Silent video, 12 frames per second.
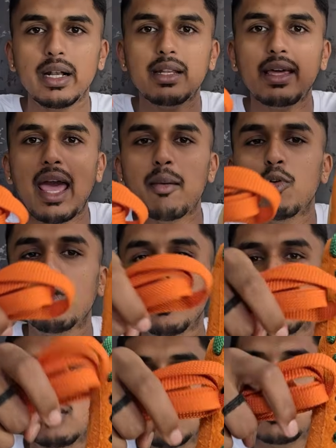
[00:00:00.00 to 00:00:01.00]
that camo
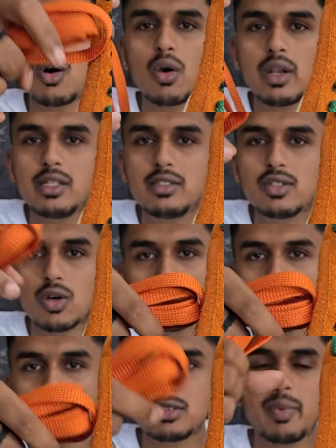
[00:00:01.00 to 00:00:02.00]
with orange
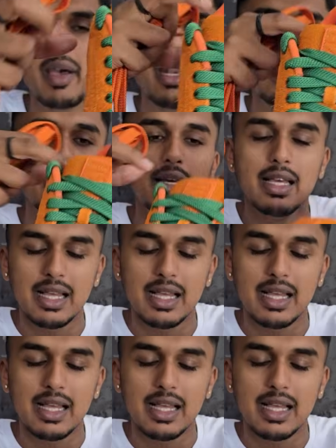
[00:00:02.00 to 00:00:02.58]
on this pair,